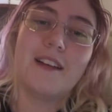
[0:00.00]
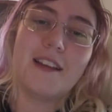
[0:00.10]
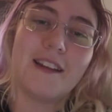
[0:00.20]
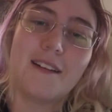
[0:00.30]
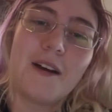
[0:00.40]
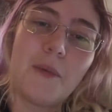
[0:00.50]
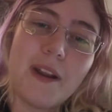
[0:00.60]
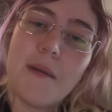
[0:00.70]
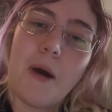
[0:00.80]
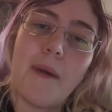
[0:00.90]
You know, we
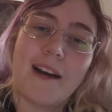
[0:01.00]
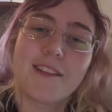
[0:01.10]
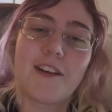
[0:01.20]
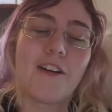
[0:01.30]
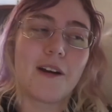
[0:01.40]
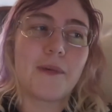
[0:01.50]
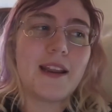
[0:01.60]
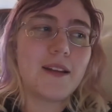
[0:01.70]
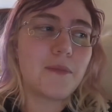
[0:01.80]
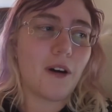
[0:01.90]
need more backstory. We
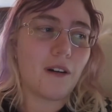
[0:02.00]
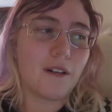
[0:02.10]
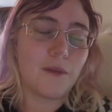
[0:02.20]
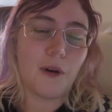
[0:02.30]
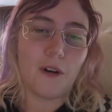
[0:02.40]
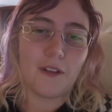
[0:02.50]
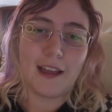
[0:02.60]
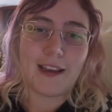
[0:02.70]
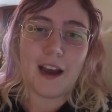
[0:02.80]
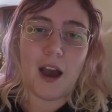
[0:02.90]
need more
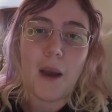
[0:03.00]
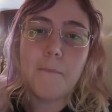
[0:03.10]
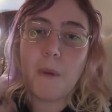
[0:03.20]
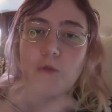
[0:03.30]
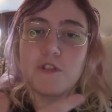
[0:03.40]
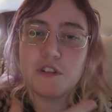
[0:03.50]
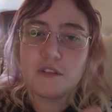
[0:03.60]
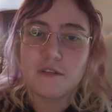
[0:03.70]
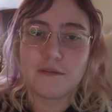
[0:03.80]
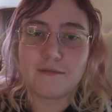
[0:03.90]
like
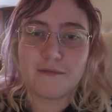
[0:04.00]
emotion